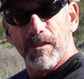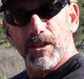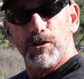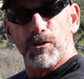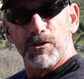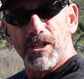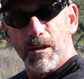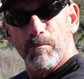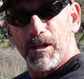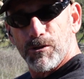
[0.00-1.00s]
that your
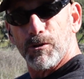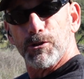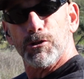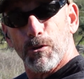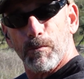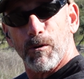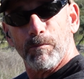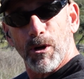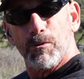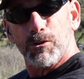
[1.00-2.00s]
sight picture is
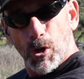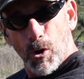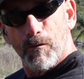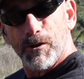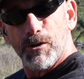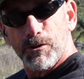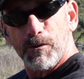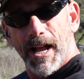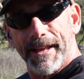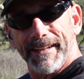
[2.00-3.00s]
superimposed over your
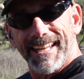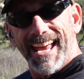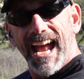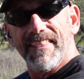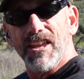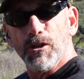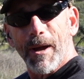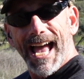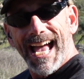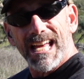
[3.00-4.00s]
threat, and then you
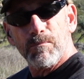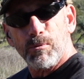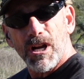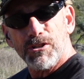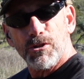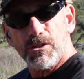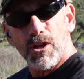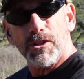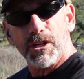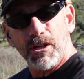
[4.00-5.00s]
add pressure
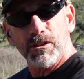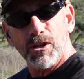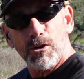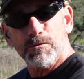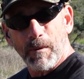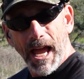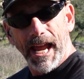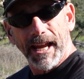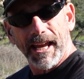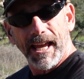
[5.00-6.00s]
till the gun goes
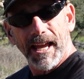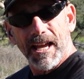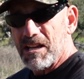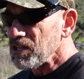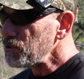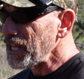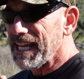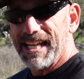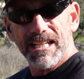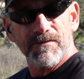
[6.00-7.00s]
bang. You do
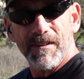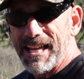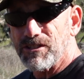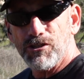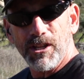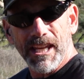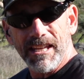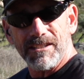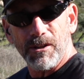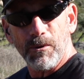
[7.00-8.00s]
that as fast as you
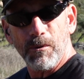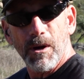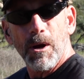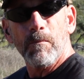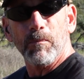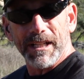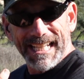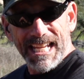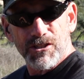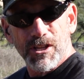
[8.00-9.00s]
need to, but
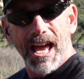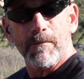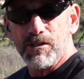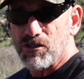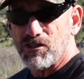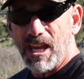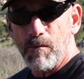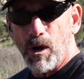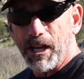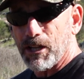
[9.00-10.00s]
each time it's the same way,